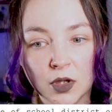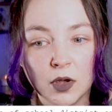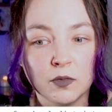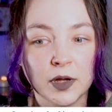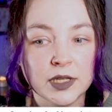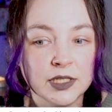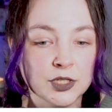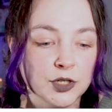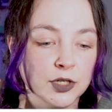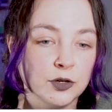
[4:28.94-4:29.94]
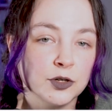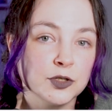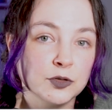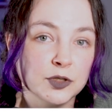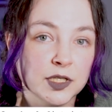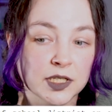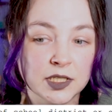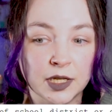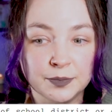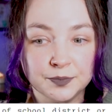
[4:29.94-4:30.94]
While the district or school
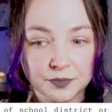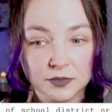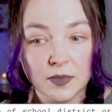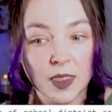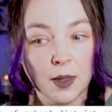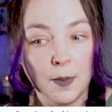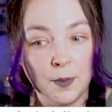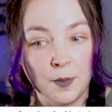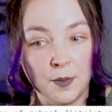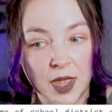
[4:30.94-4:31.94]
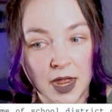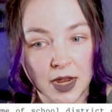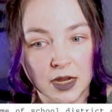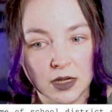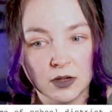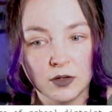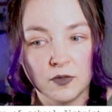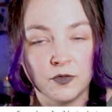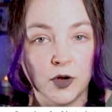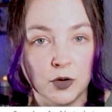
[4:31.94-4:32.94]
system may
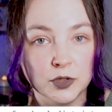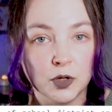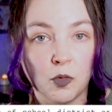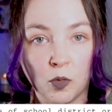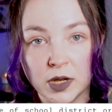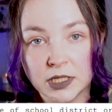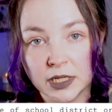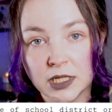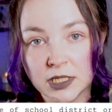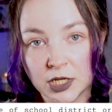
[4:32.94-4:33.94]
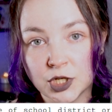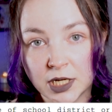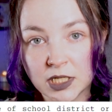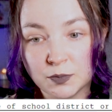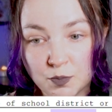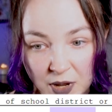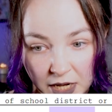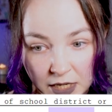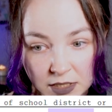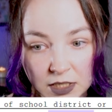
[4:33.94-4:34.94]
vote, once that decision is
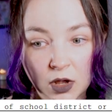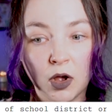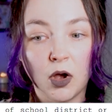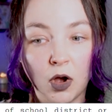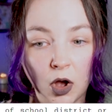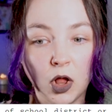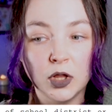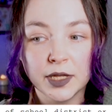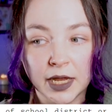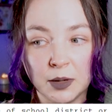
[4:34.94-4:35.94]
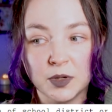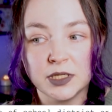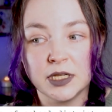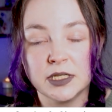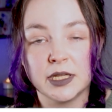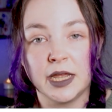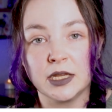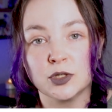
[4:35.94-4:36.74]
made, all campuses and